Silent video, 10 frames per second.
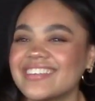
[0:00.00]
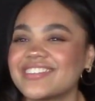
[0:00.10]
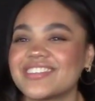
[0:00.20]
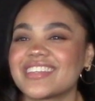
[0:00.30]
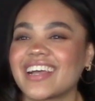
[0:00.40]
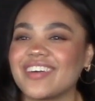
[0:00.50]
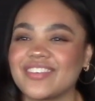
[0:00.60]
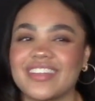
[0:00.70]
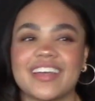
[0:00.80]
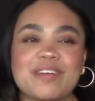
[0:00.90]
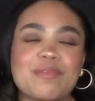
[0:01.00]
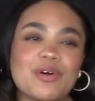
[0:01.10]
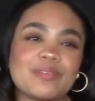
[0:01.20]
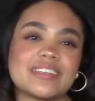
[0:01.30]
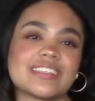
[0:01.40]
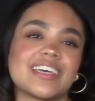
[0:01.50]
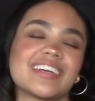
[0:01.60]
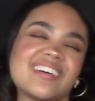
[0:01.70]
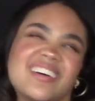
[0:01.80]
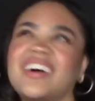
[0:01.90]
it's just like, I feel like I'm always
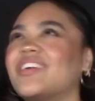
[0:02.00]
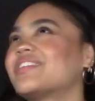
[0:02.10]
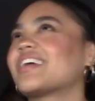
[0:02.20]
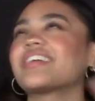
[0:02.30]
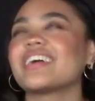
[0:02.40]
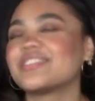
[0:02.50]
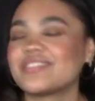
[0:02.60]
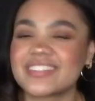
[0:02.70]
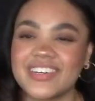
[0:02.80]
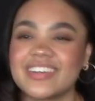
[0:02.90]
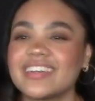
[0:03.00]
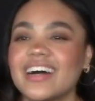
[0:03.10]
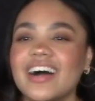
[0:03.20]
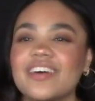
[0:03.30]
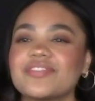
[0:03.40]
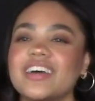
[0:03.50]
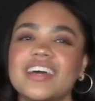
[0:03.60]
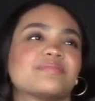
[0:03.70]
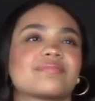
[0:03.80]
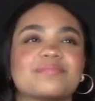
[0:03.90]
like, oh, nothing I do is good enough.
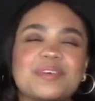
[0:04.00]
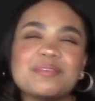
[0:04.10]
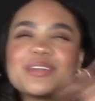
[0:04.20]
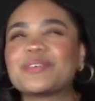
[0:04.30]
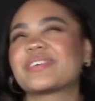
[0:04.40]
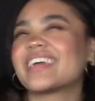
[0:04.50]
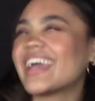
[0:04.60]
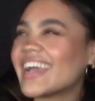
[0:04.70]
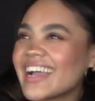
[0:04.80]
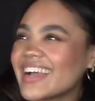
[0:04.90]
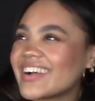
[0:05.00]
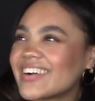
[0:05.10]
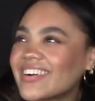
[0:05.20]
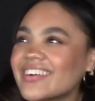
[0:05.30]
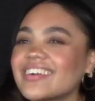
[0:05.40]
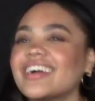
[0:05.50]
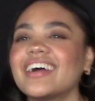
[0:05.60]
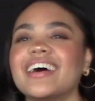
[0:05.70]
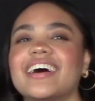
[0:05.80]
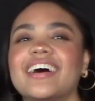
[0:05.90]
People don't care.
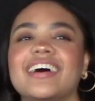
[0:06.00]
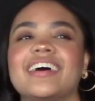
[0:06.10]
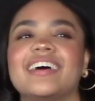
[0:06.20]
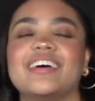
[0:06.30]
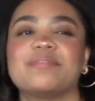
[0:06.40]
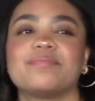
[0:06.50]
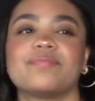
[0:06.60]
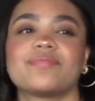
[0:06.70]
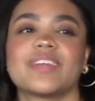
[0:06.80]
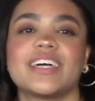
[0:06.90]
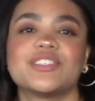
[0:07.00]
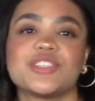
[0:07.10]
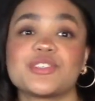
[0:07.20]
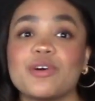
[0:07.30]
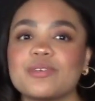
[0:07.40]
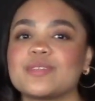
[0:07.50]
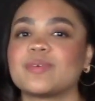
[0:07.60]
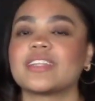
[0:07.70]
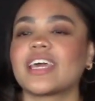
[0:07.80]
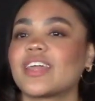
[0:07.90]
And she's always
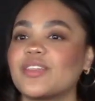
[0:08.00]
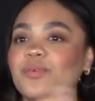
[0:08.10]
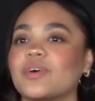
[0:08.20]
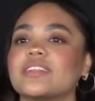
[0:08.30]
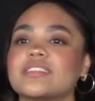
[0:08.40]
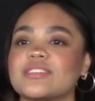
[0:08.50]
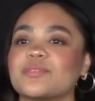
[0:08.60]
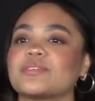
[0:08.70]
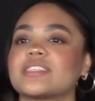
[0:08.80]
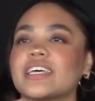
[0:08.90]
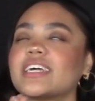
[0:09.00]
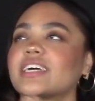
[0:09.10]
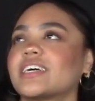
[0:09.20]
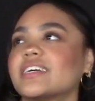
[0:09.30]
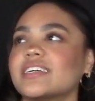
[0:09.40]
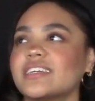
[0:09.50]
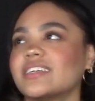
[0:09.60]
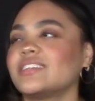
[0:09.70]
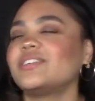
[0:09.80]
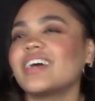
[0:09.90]
been like, the one who's always like,
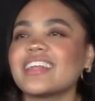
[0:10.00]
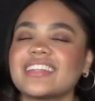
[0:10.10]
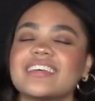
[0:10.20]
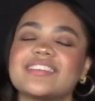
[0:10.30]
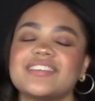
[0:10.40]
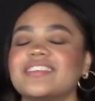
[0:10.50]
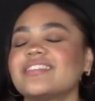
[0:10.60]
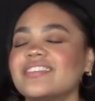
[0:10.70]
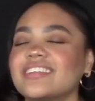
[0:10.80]
you got this, you can do